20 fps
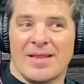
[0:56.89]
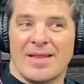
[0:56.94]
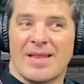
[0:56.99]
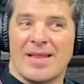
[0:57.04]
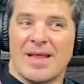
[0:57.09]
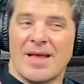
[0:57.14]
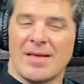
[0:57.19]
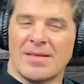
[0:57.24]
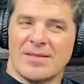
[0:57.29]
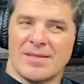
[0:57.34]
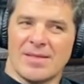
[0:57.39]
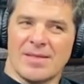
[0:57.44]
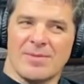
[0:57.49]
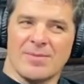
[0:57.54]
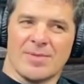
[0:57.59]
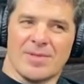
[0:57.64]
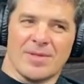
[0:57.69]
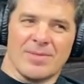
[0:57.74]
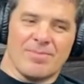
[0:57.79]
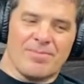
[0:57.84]
That
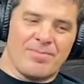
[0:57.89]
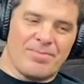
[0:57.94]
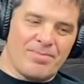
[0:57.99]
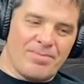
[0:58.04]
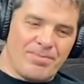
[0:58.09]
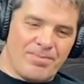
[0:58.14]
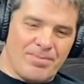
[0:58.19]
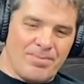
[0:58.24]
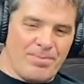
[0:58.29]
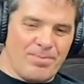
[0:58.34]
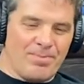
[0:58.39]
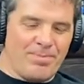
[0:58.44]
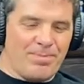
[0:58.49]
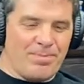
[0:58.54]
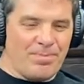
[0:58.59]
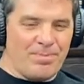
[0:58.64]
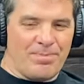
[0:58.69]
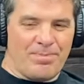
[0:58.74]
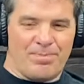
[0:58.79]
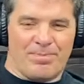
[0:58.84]
seems a
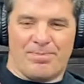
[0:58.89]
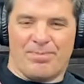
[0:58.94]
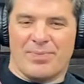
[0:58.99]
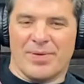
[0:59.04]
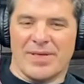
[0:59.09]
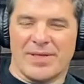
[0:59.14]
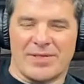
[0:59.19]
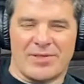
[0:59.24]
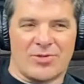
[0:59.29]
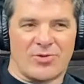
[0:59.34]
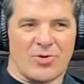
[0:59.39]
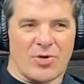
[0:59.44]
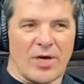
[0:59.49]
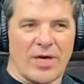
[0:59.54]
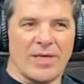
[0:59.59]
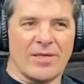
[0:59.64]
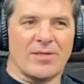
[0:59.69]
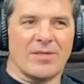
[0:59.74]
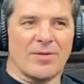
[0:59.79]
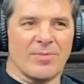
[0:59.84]
bit
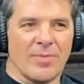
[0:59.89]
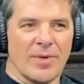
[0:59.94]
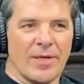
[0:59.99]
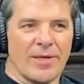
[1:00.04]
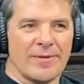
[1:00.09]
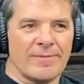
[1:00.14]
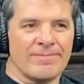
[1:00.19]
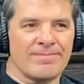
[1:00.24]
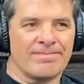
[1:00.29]
strange to me.